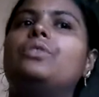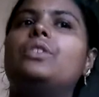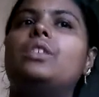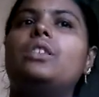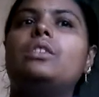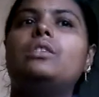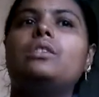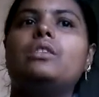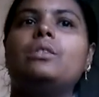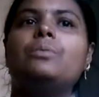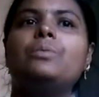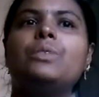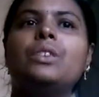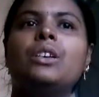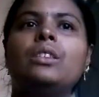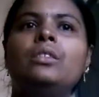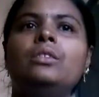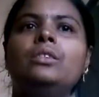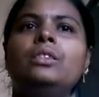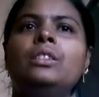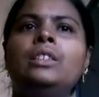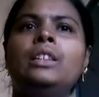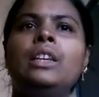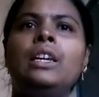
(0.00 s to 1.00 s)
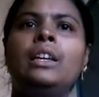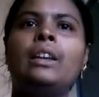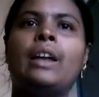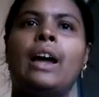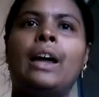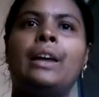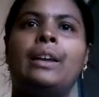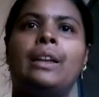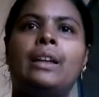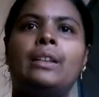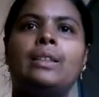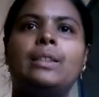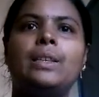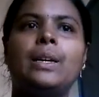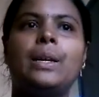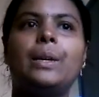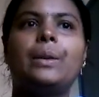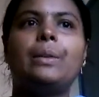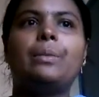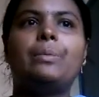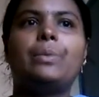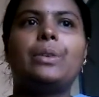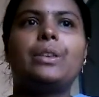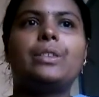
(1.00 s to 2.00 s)
first term in the right hand
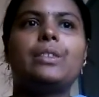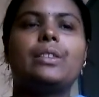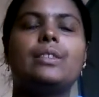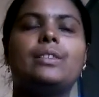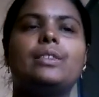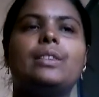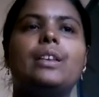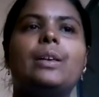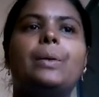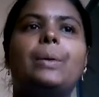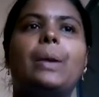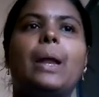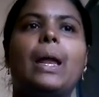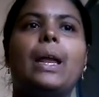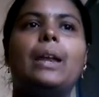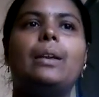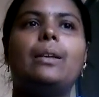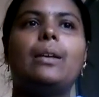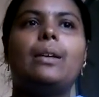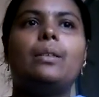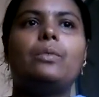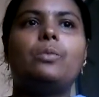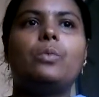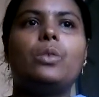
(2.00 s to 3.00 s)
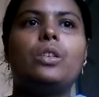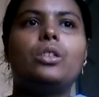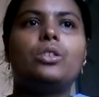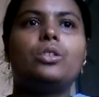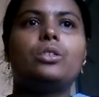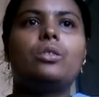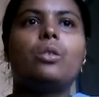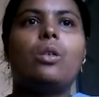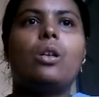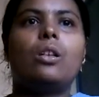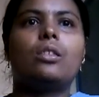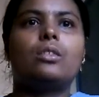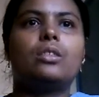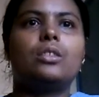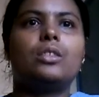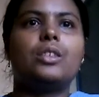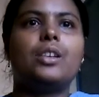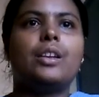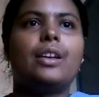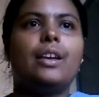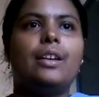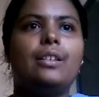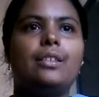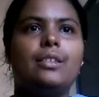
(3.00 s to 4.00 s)
side represents the rate at which the
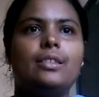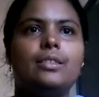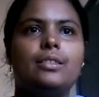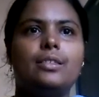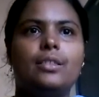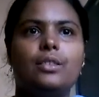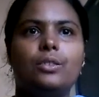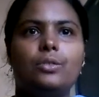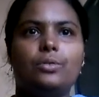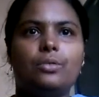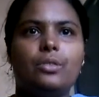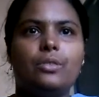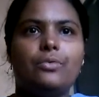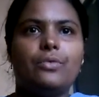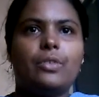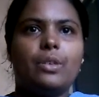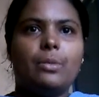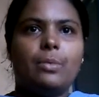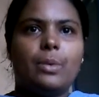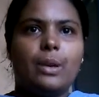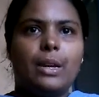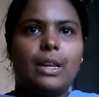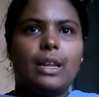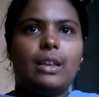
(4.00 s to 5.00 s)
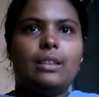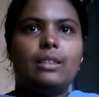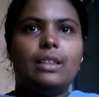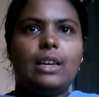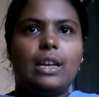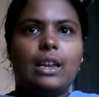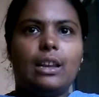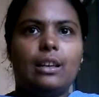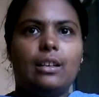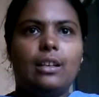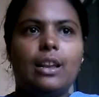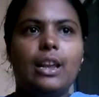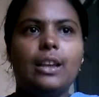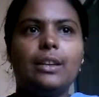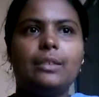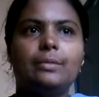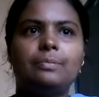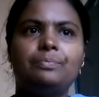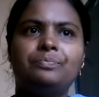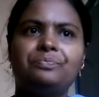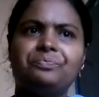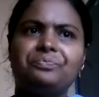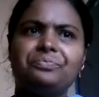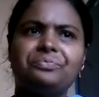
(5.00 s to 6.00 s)
oxygen enters into the fermenter and the
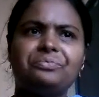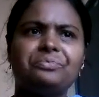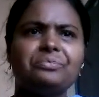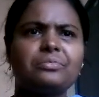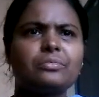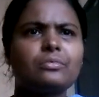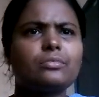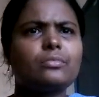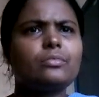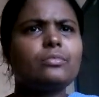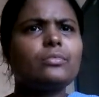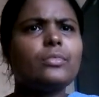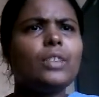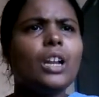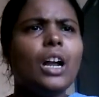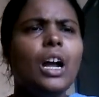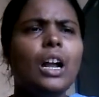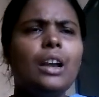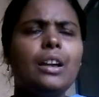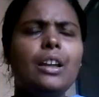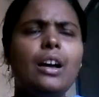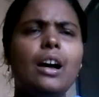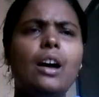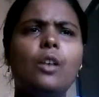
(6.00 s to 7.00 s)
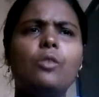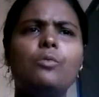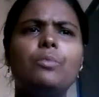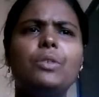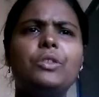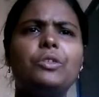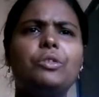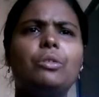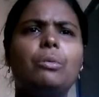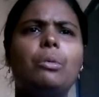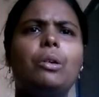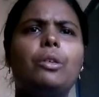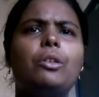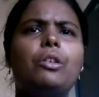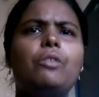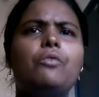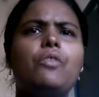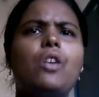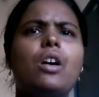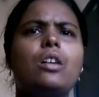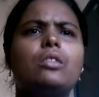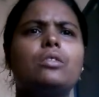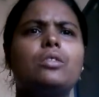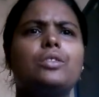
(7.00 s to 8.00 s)
inlet, and how much amount
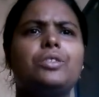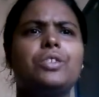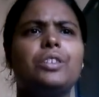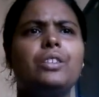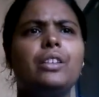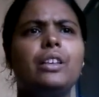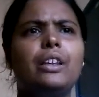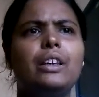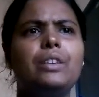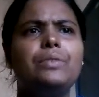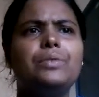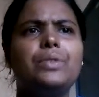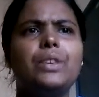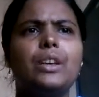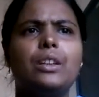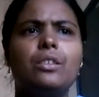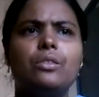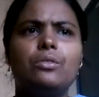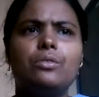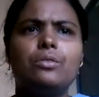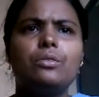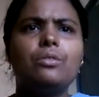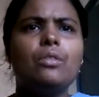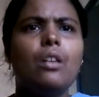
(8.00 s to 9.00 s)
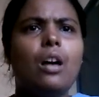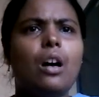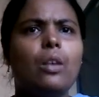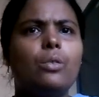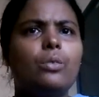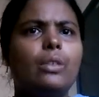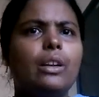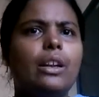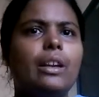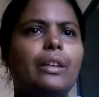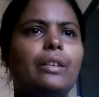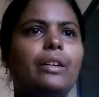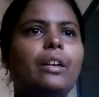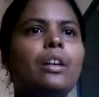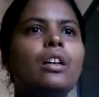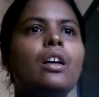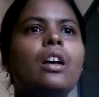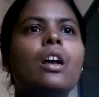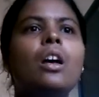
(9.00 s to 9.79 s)
of oxygen leaves into outlet.